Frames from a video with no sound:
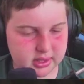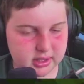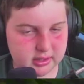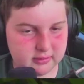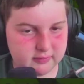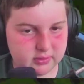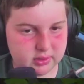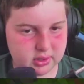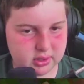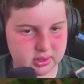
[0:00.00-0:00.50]

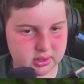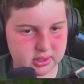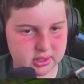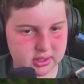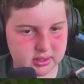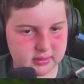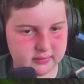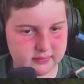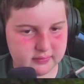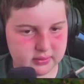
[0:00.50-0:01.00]
If you're
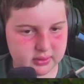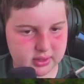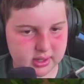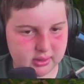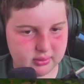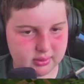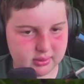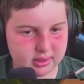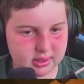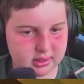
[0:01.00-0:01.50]

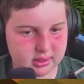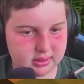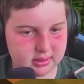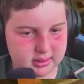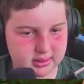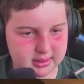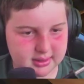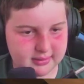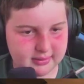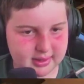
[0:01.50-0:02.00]
at one of the
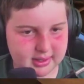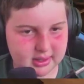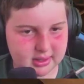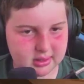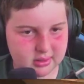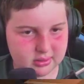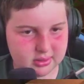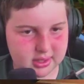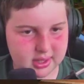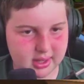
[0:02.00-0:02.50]
Disneyland
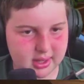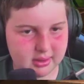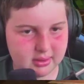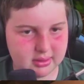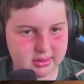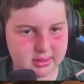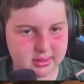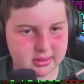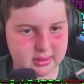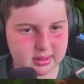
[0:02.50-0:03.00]
hotels,